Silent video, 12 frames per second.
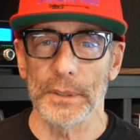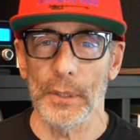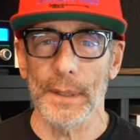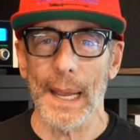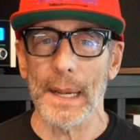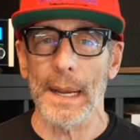
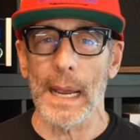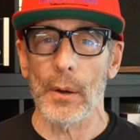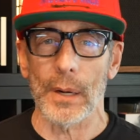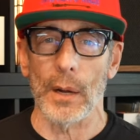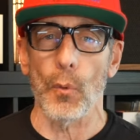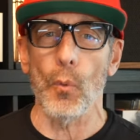Do that now,
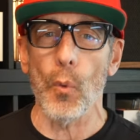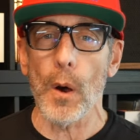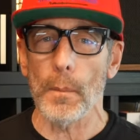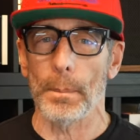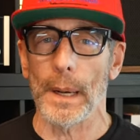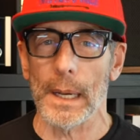and I
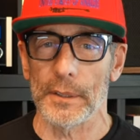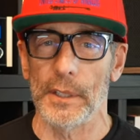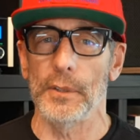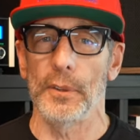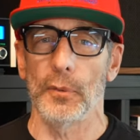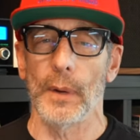won't bother
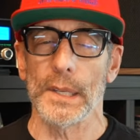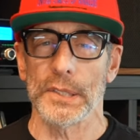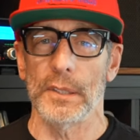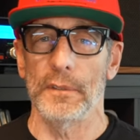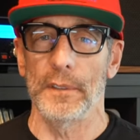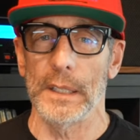you the rest
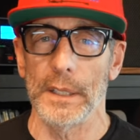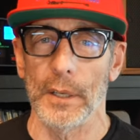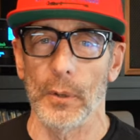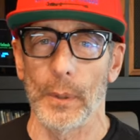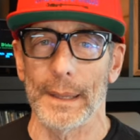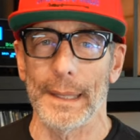of the
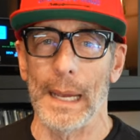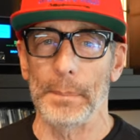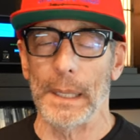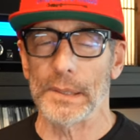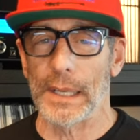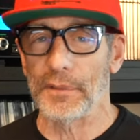video with that
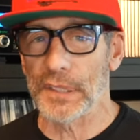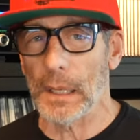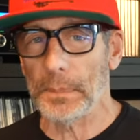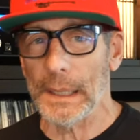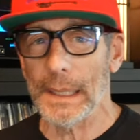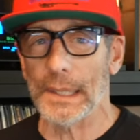because I have
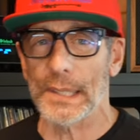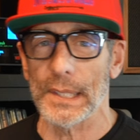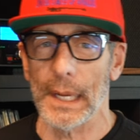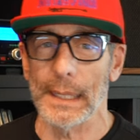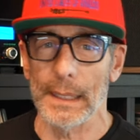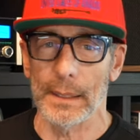something
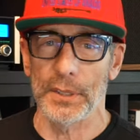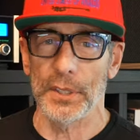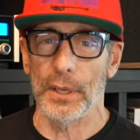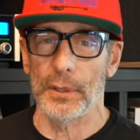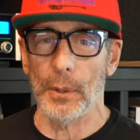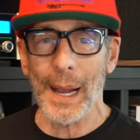exciting to show you.